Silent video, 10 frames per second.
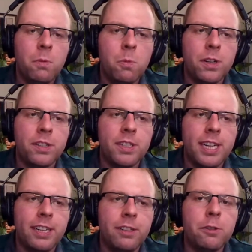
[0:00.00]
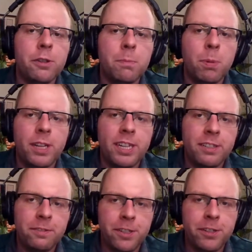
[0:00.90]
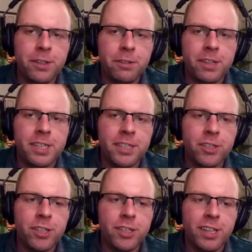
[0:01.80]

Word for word: was a good place for you to transition?